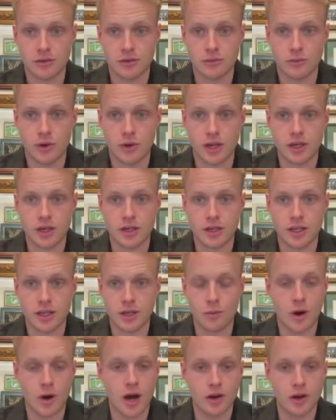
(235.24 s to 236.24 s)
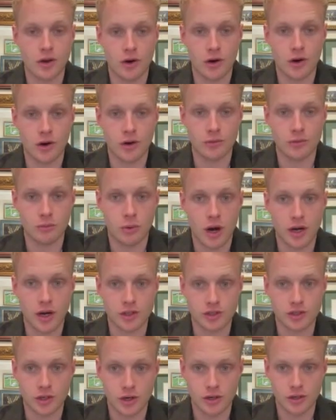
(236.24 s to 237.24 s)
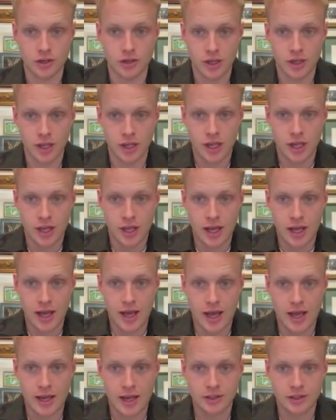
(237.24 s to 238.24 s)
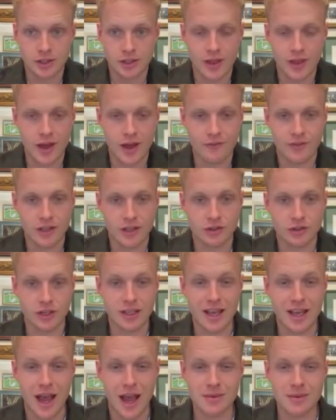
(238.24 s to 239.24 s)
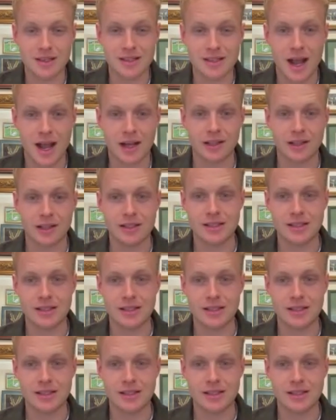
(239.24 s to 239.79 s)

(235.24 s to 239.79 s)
when he won on Bois de Jean. And that victory came exactly